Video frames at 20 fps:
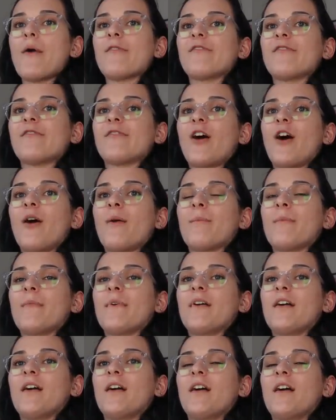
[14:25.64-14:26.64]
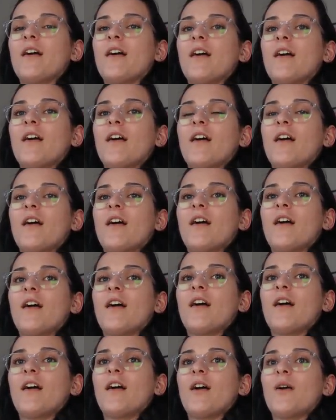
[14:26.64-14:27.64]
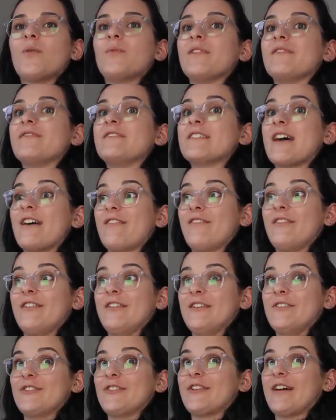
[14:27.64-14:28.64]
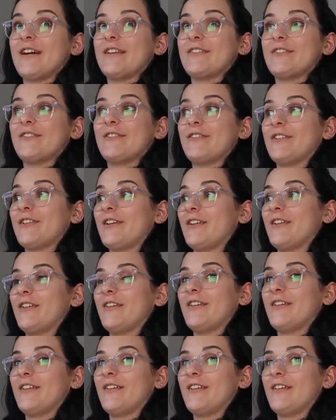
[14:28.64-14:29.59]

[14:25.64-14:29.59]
from... We've definitely just had an order.